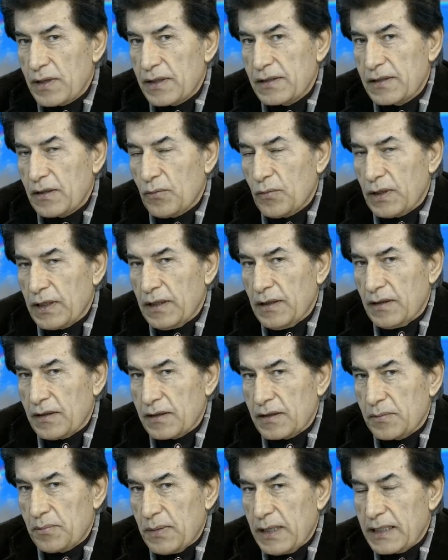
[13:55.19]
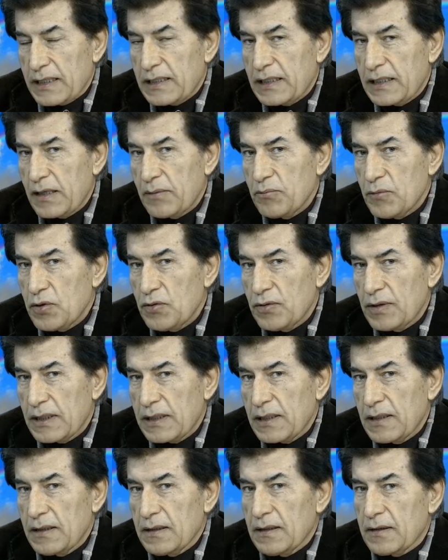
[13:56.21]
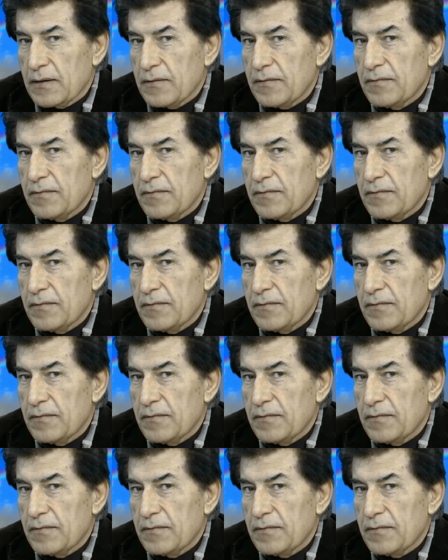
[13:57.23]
someone else by communicating.